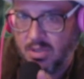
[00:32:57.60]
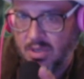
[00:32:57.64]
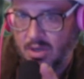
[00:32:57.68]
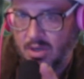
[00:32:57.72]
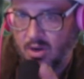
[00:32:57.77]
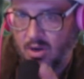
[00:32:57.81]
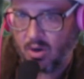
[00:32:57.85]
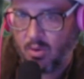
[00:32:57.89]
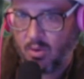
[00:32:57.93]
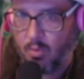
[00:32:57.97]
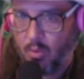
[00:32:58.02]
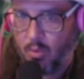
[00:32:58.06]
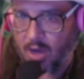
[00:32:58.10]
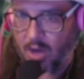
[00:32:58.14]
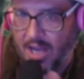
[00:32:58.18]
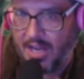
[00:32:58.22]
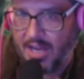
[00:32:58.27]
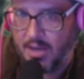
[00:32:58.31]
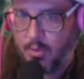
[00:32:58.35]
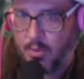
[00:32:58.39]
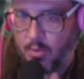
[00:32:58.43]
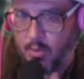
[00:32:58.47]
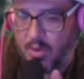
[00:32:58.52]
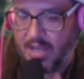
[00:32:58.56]
are
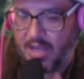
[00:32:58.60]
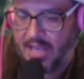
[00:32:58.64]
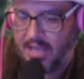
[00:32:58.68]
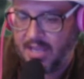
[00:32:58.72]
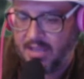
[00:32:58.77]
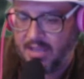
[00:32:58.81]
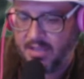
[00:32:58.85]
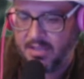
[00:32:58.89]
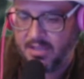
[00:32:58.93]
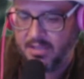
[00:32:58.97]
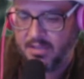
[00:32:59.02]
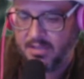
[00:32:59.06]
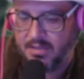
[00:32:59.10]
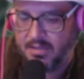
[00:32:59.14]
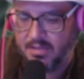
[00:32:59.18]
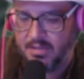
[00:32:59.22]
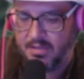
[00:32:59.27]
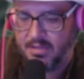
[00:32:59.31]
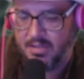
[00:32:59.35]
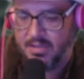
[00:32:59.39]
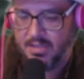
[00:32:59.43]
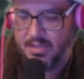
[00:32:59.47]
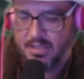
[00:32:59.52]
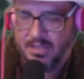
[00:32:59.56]
wide awake.
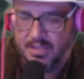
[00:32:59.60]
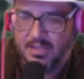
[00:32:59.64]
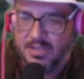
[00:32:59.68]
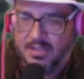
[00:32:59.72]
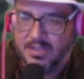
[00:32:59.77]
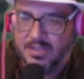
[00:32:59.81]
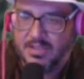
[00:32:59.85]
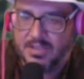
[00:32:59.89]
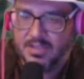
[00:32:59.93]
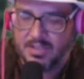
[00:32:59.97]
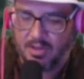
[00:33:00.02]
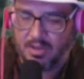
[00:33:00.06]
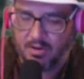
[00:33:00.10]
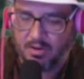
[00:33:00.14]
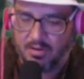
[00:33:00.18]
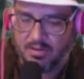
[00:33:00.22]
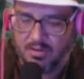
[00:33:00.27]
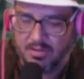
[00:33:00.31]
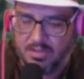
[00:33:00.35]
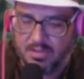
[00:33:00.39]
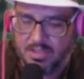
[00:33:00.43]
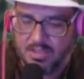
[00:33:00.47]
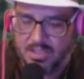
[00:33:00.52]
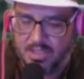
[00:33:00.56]

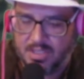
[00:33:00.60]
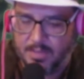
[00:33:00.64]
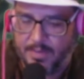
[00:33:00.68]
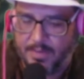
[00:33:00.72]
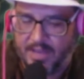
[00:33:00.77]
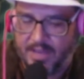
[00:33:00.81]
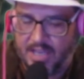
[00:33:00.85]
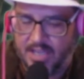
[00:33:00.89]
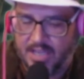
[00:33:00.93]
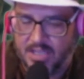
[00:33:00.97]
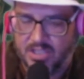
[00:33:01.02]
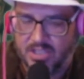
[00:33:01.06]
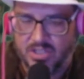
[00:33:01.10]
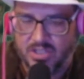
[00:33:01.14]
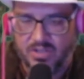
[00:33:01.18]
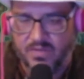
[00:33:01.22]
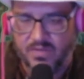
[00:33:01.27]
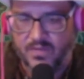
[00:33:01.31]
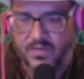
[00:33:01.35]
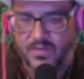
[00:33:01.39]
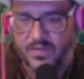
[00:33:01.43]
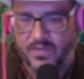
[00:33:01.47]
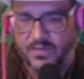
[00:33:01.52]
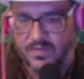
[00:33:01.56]
Turn to page
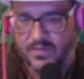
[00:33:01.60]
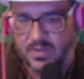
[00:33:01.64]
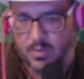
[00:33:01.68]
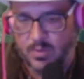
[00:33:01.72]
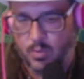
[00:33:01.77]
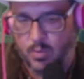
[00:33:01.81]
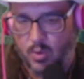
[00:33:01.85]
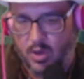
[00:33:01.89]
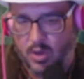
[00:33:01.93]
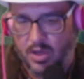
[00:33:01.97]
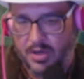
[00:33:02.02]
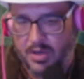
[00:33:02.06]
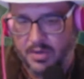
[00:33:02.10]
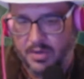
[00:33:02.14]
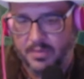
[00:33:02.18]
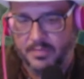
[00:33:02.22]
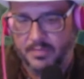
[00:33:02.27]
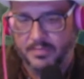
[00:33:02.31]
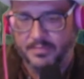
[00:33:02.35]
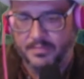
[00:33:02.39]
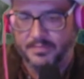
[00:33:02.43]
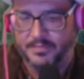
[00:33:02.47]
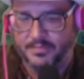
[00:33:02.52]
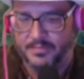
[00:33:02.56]
51.
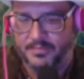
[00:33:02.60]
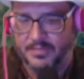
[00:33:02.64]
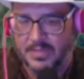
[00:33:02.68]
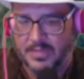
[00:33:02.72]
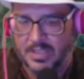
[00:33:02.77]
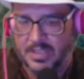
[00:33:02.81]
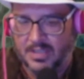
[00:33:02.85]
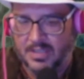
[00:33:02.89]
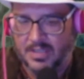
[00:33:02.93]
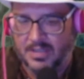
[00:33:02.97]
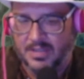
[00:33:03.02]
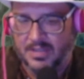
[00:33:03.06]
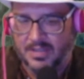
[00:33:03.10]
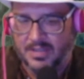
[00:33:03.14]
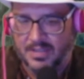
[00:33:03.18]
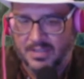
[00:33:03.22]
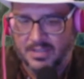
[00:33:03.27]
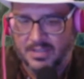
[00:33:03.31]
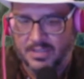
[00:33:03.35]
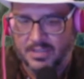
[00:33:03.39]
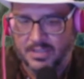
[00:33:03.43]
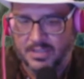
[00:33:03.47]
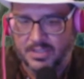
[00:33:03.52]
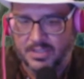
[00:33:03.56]
Good